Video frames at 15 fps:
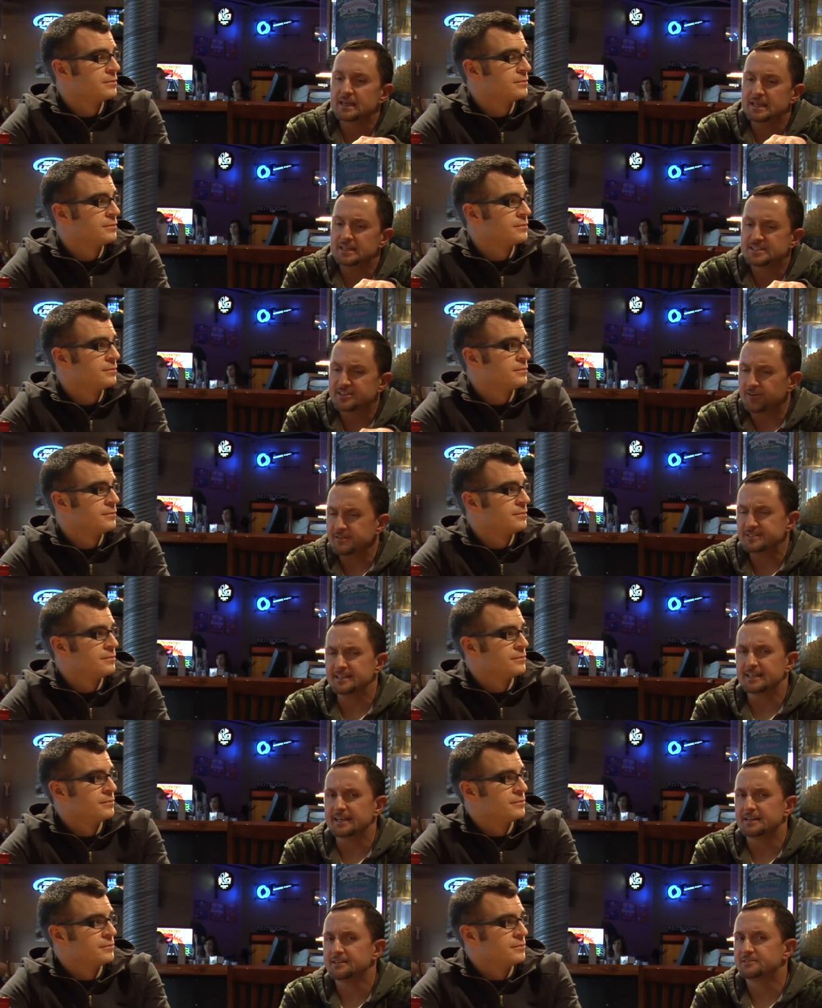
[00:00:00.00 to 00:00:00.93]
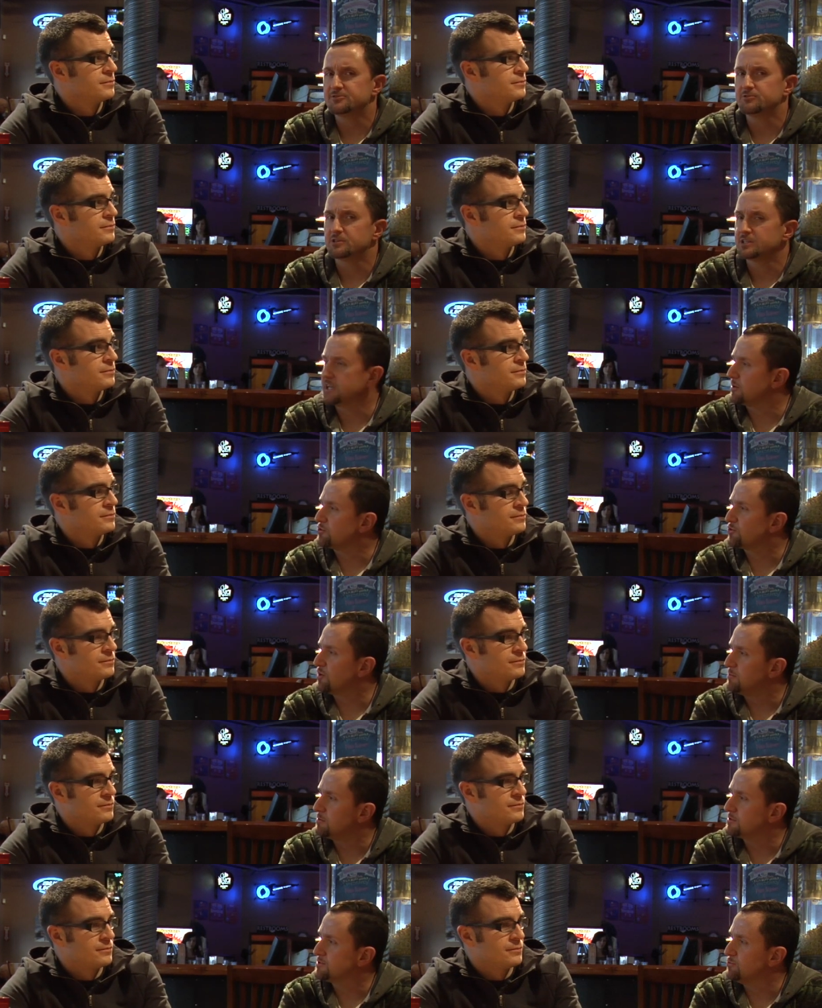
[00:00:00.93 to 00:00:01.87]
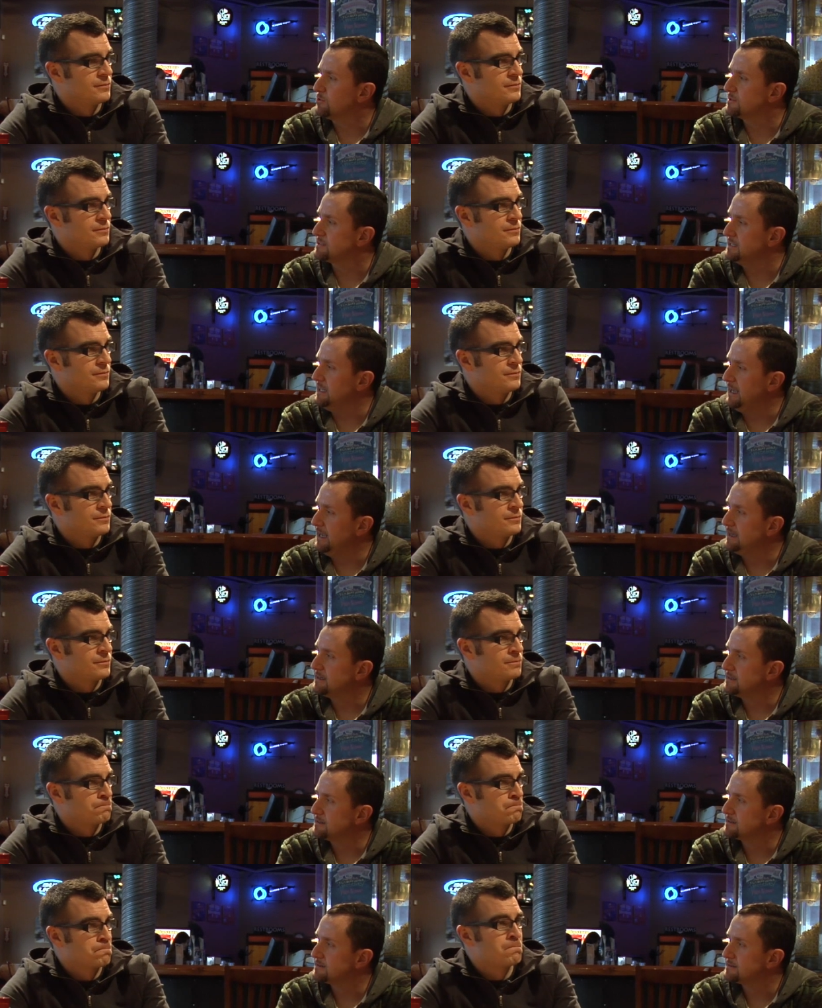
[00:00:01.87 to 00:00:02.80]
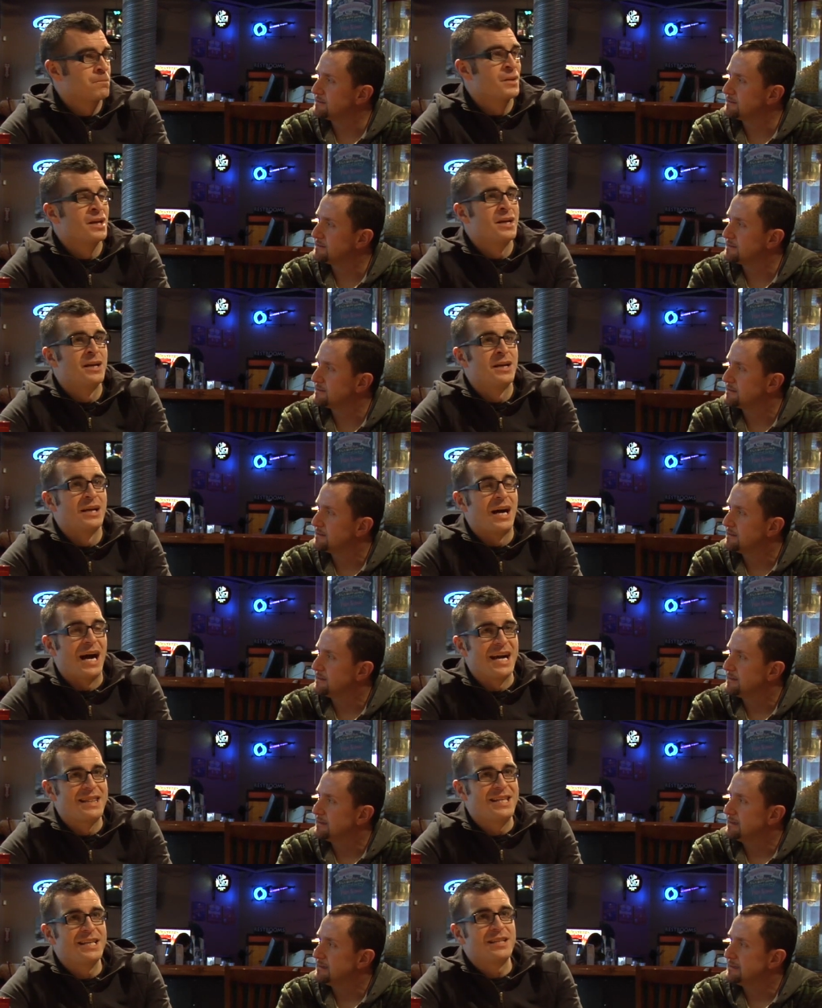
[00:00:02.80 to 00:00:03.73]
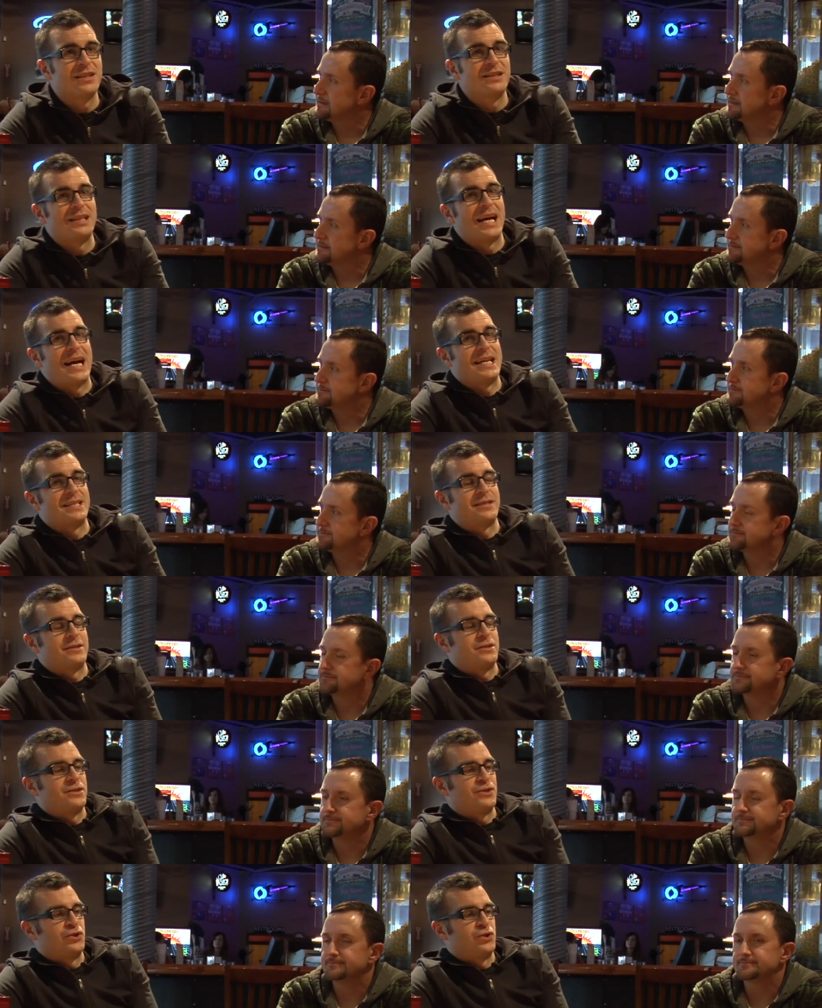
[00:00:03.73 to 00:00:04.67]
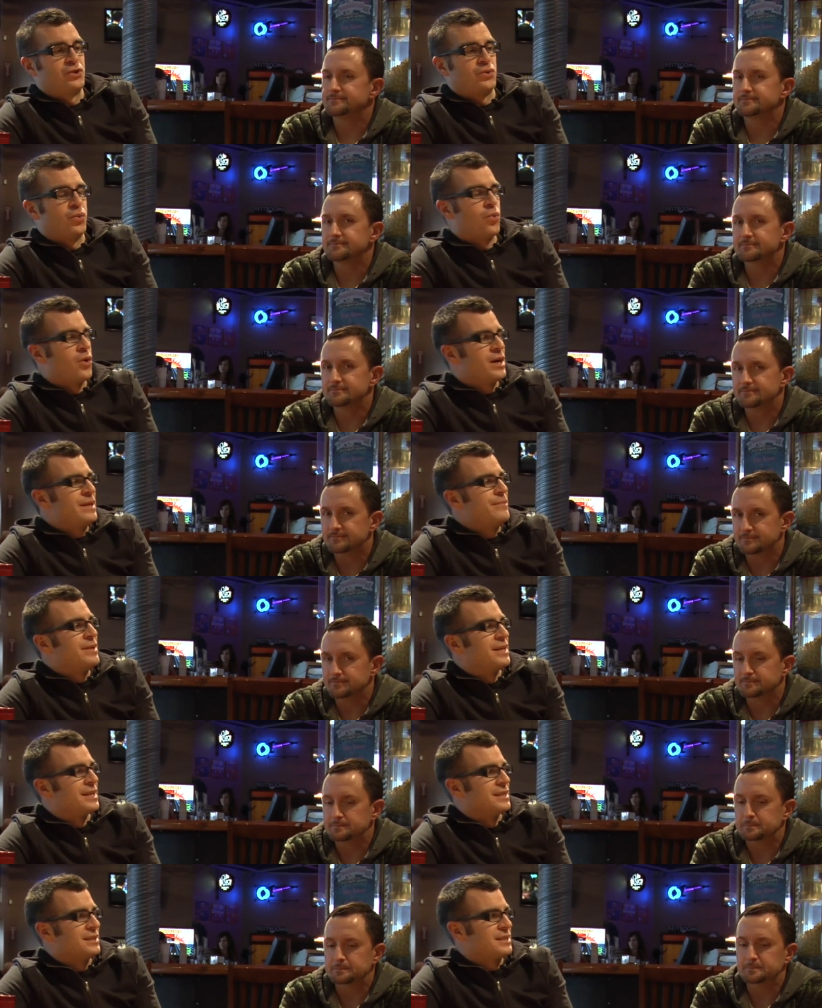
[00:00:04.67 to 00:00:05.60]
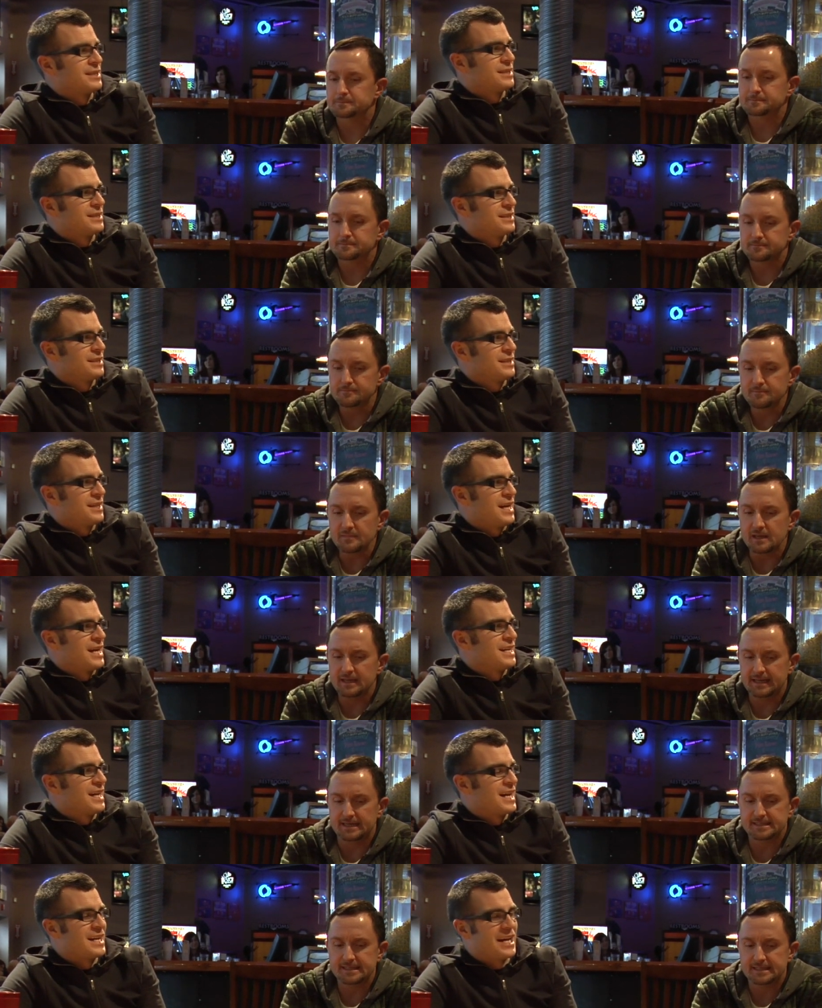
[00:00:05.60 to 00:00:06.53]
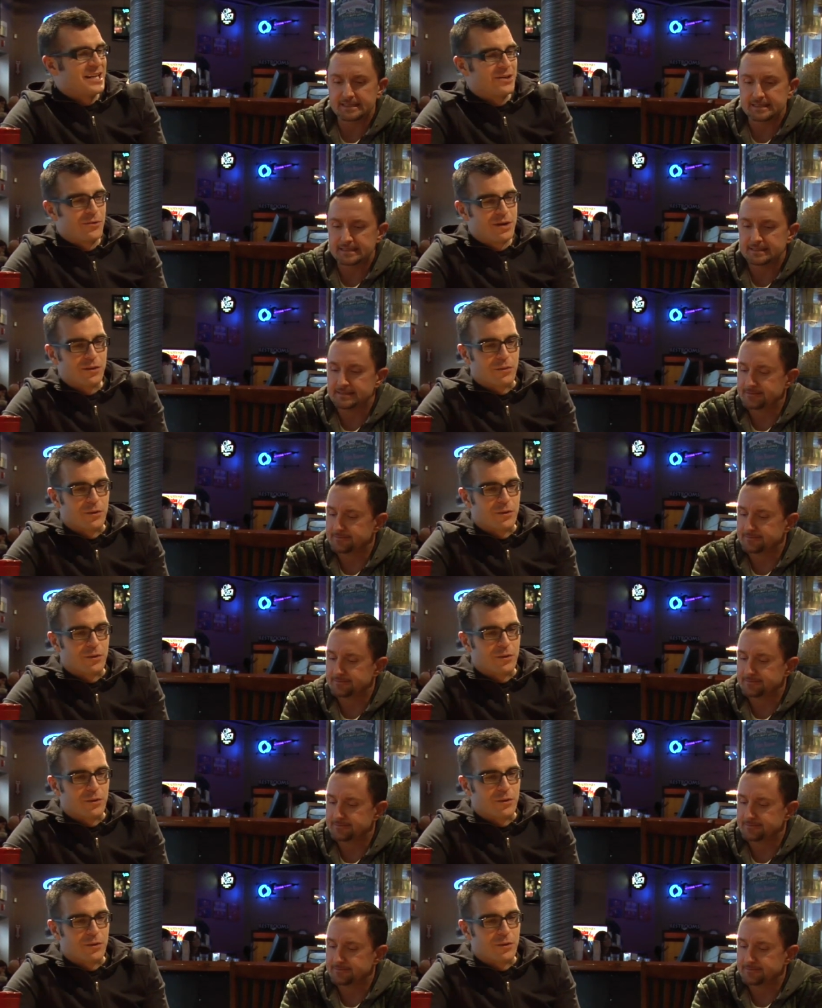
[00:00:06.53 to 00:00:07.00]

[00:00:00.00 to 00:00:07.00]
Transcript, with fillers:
Speaker 1: starts to get into a little trouble towards the end.
Speaker 2: I think the last 20 minutes, and, yes. and I don't want to